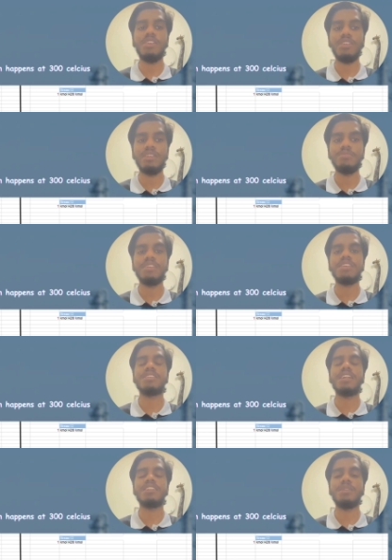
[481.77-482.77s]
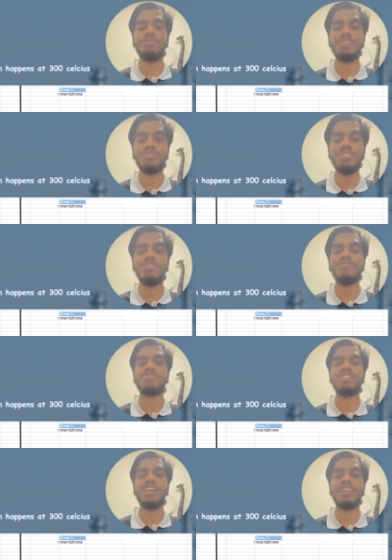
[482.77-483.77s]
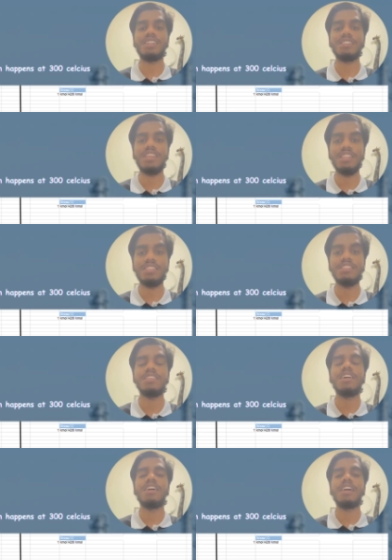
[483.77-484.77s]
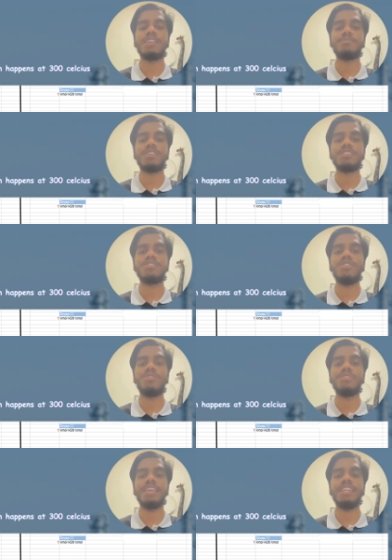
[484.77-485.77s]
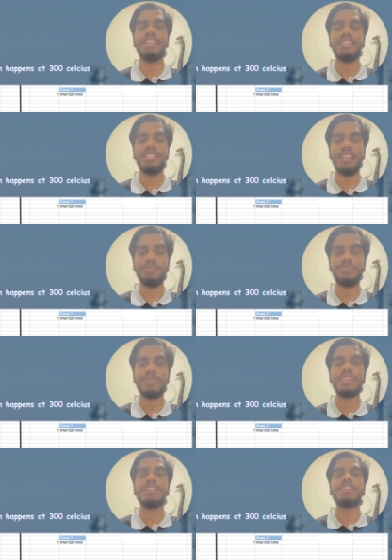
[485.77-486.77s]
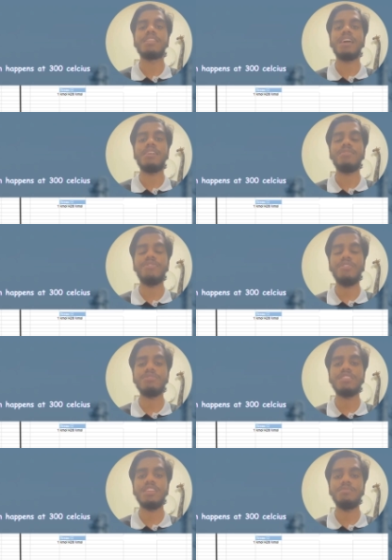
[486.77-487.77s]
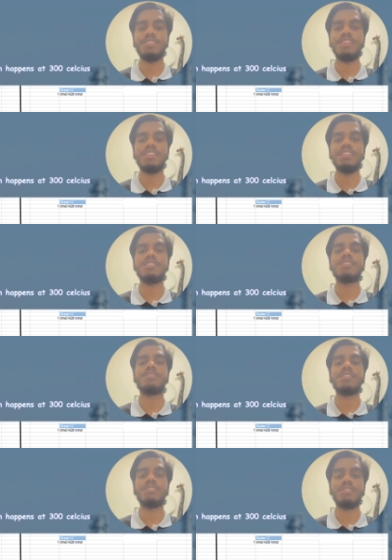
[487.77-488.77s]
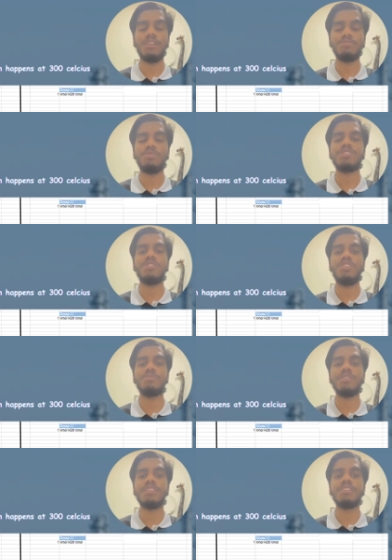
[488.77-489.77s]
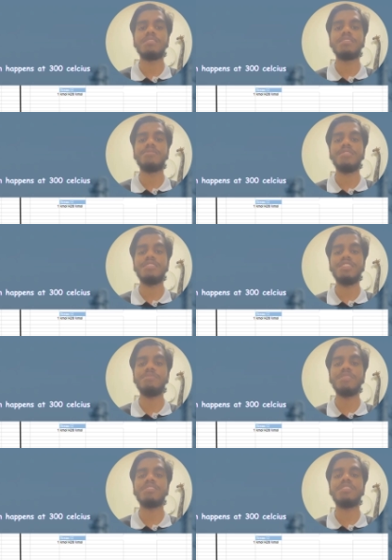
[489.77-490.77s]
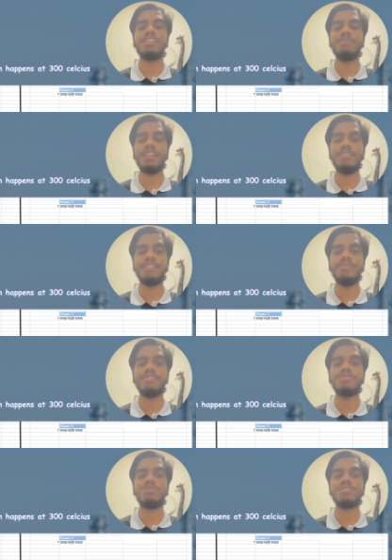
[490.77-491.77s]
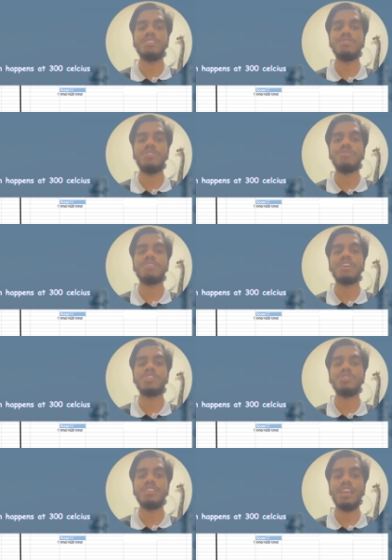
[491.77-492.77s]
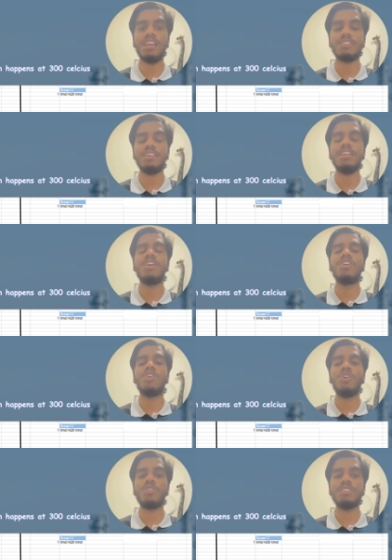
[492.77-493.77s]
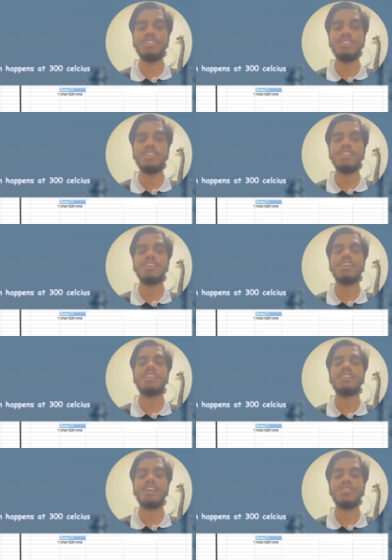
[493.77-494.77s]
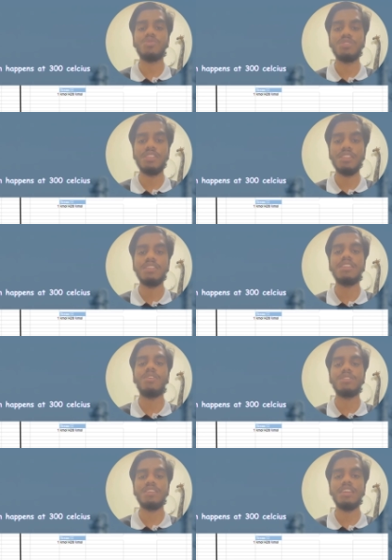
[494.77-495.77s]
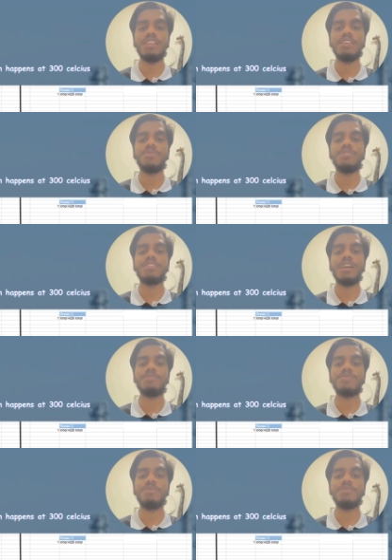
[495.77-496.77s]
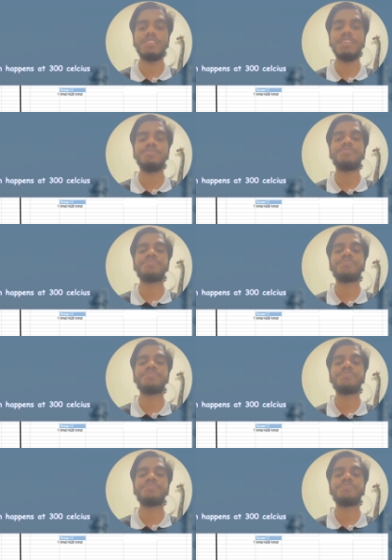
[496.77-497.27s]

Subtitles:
column is at a temperature of 300 Celsius and a pressure of 8 atm. There are 4 streams in this absorption column. The first stream is stream 11, which consists of nitrogen dioxide, oxygen and nitrogen oxide, which comes from the